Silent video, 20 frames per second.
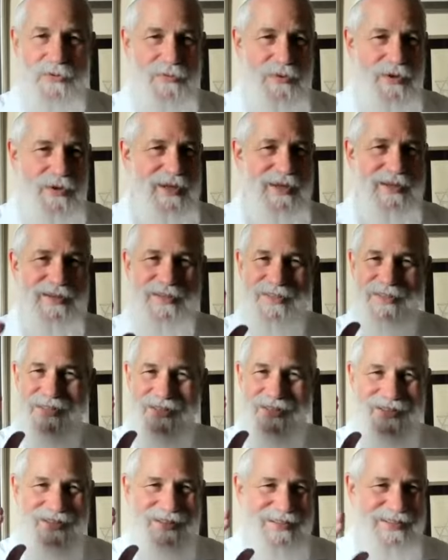3
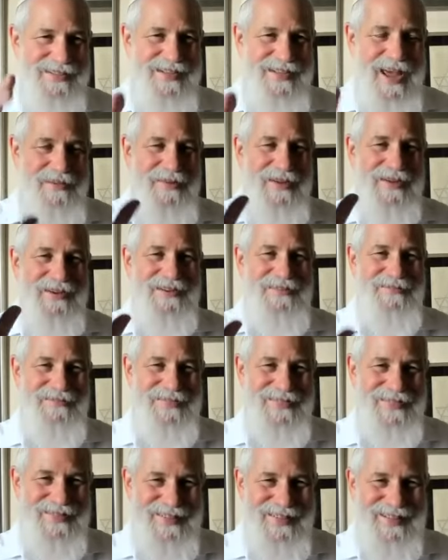is 7.
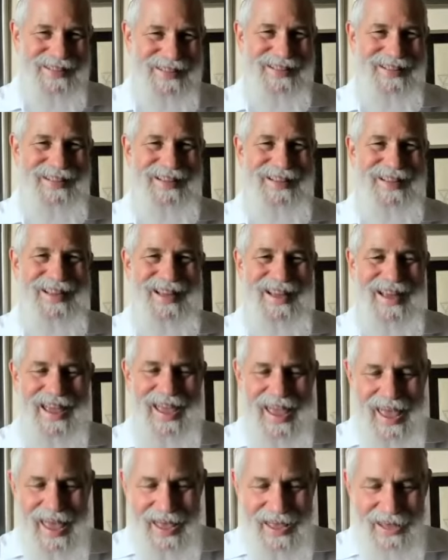
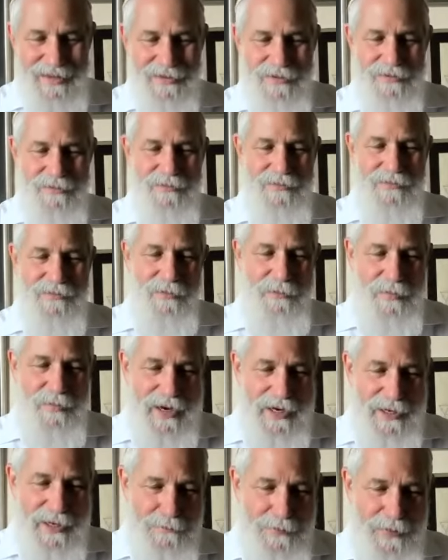And for
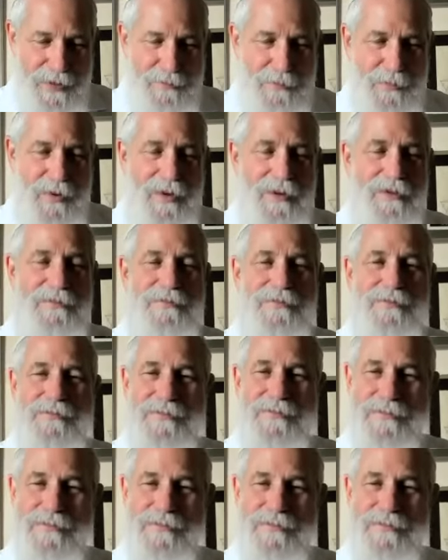many people,